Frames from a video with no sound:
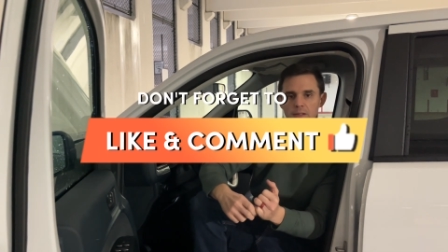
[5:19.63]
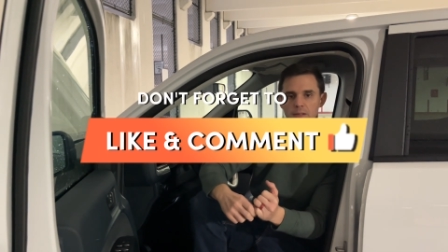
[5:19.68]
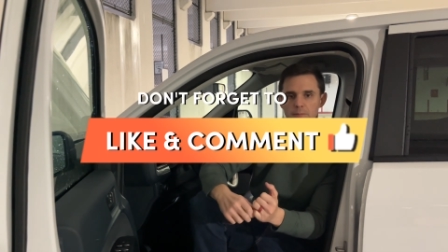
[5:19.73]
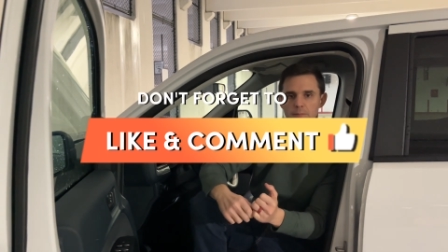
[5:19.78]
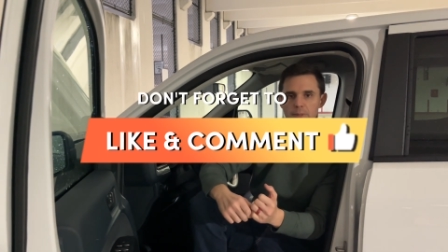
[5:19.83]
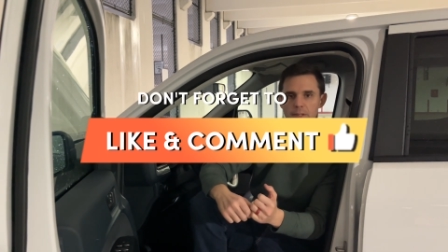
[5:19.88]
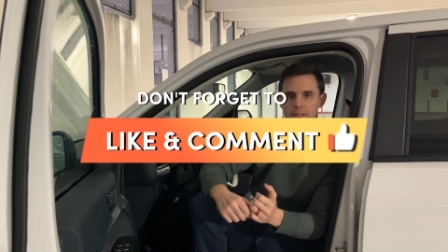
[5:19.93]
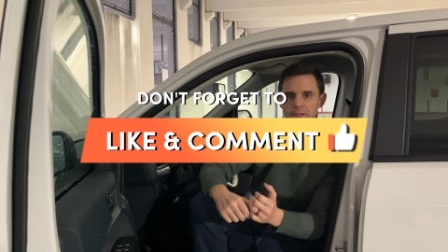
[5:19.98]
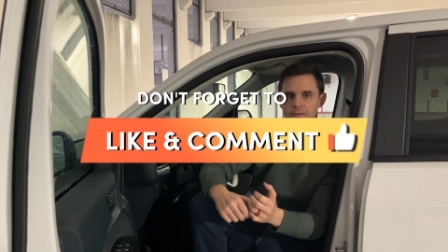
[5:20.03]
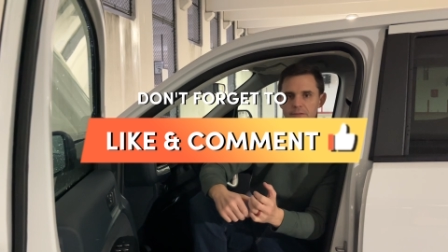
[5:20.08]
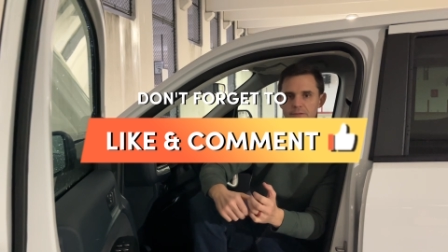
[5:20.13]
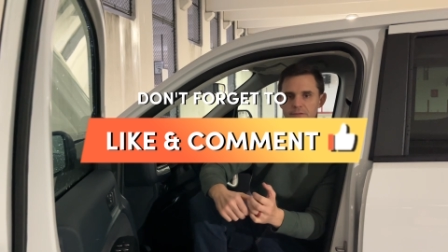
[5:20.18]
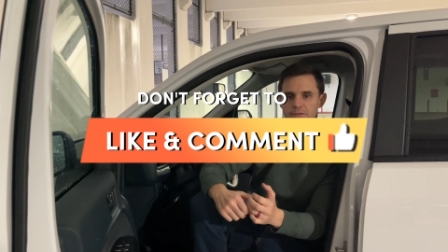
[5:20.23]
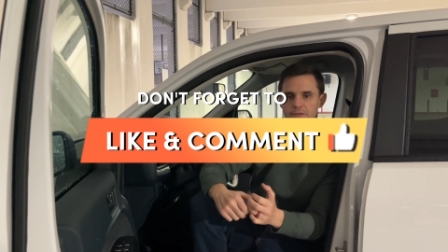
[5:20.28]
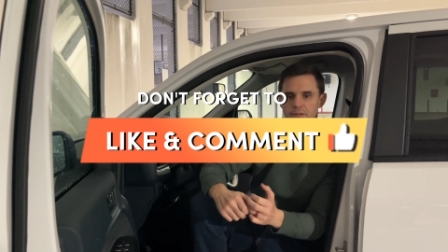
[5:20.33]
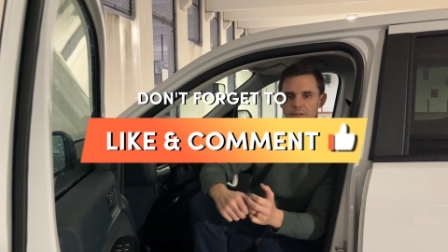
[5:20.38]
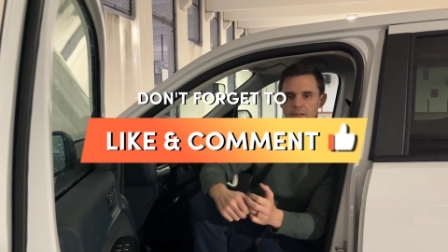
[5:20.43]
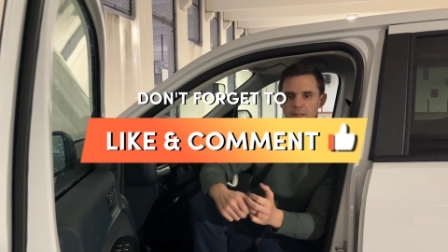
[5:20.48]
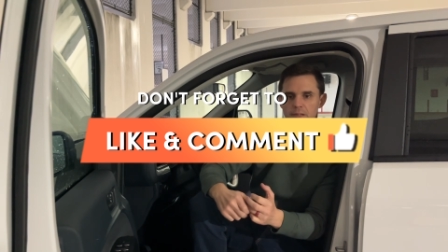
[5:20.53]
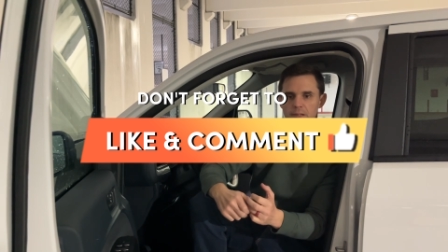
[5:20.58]
making
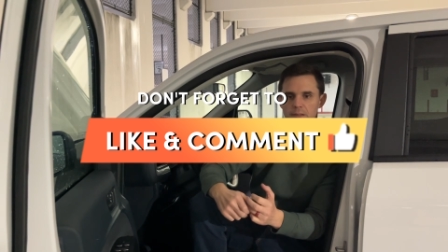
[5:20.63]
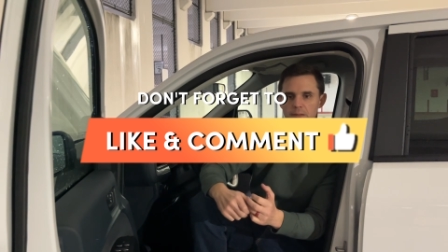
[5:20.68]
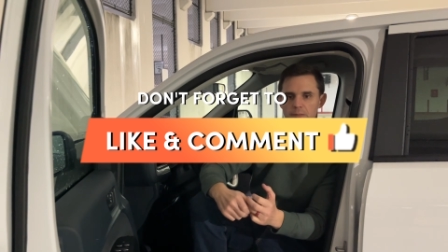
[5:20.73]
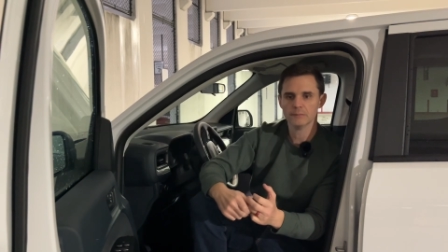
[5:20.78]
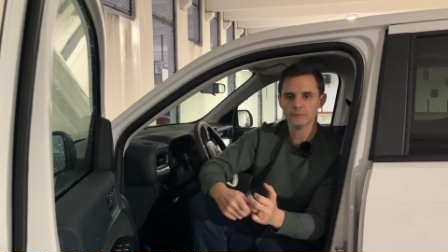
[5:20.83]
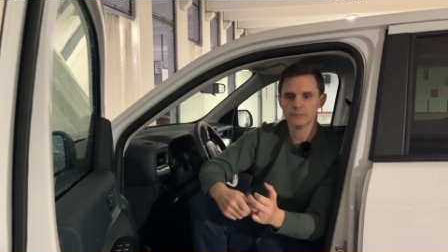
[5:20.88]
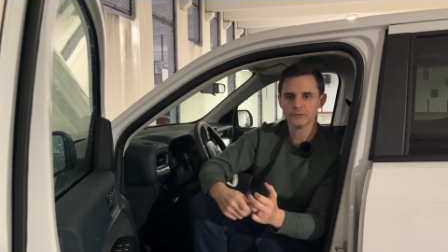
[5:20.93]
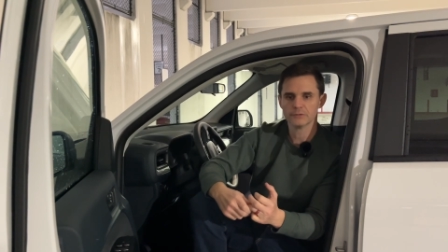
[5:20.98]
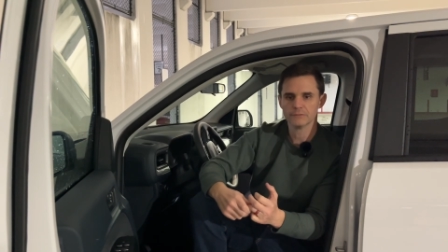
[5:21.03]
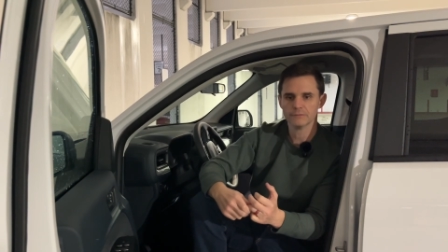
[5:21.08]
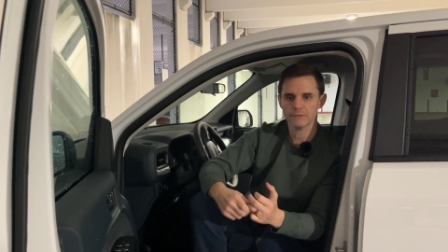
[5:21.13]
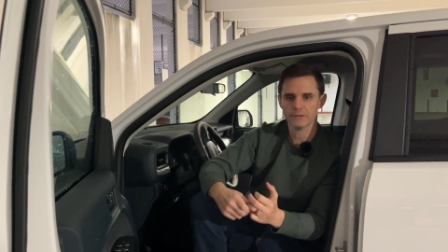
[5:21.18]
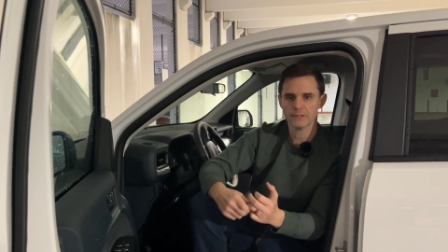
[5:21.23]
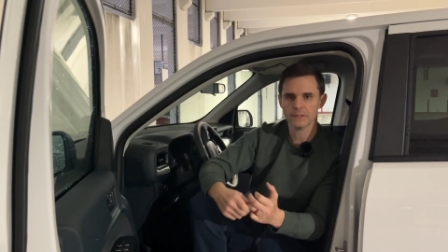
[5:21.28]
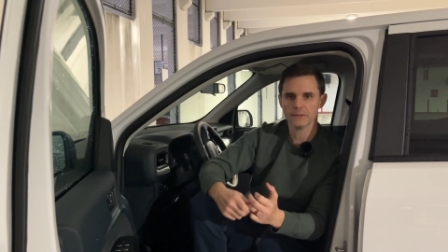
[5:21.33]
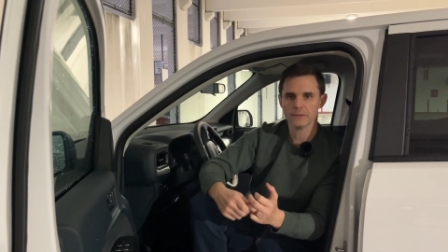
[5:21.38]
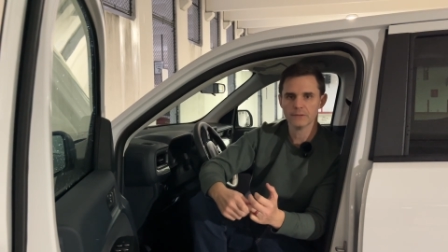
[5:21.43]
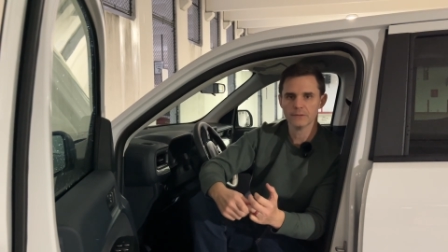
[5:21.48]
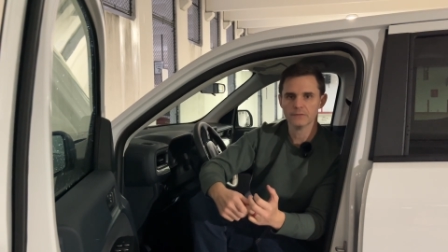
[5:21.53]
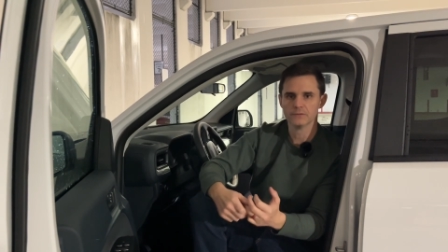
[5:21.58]
some
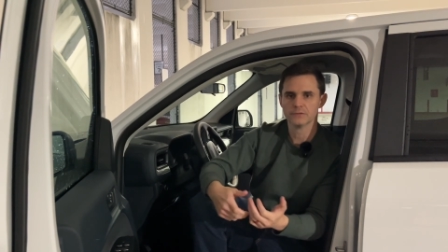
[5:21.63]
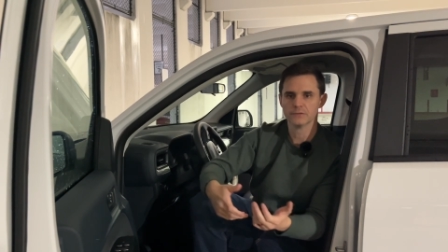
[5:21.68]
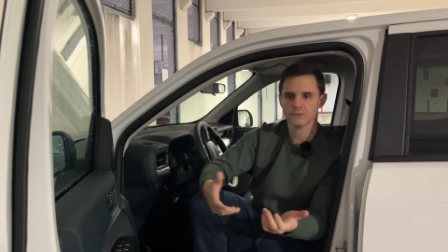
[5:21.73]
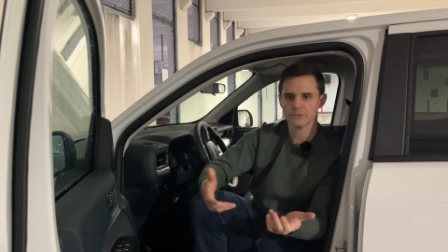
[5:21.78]
videos